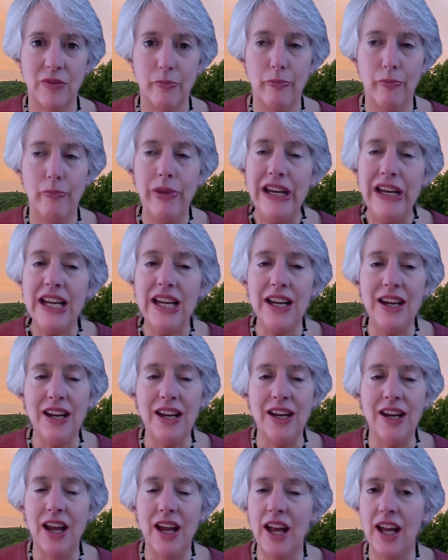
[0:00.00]

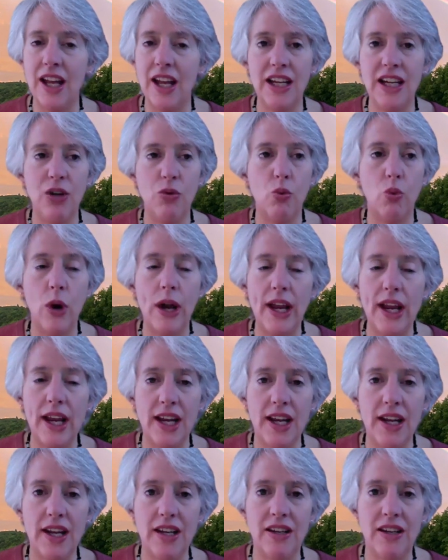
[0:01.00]
be any
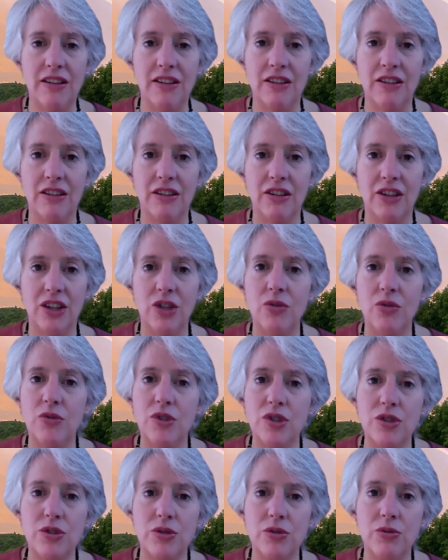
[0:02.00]
way you
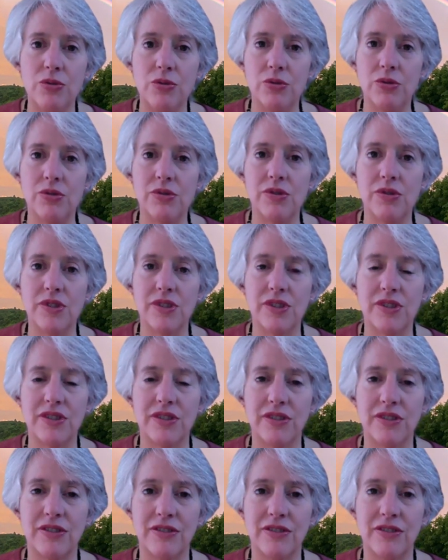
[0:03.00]
choose,